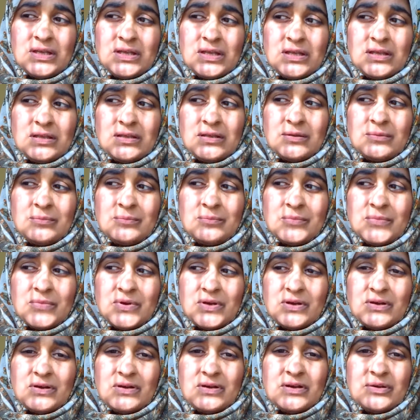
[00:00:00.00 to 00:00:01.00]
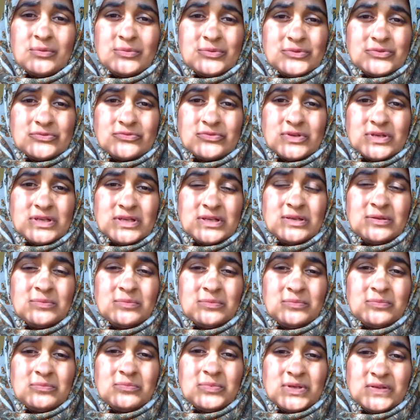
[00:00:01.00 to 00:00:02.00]
I was really
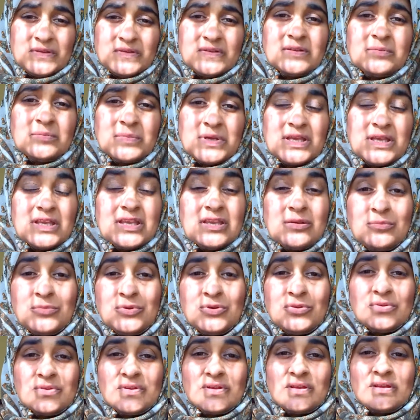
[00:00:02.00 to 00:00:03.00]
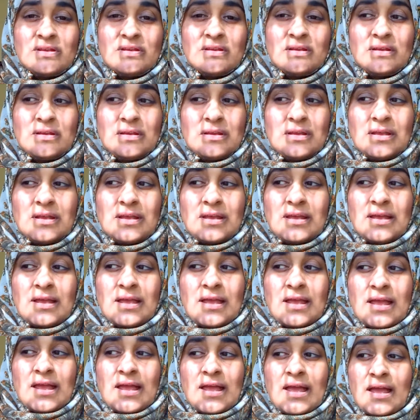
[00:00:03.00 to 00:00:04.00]
into making music,
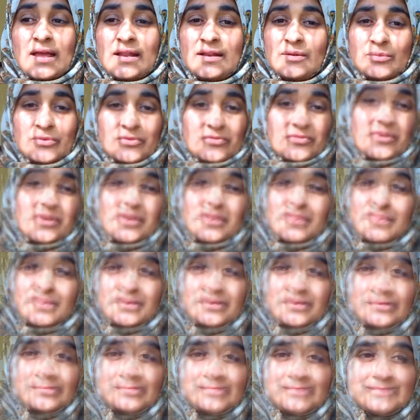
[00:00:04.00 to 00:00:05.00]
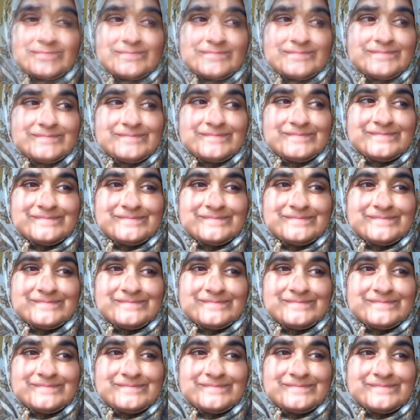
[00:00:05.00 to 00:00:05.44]
and it was very therapeutic.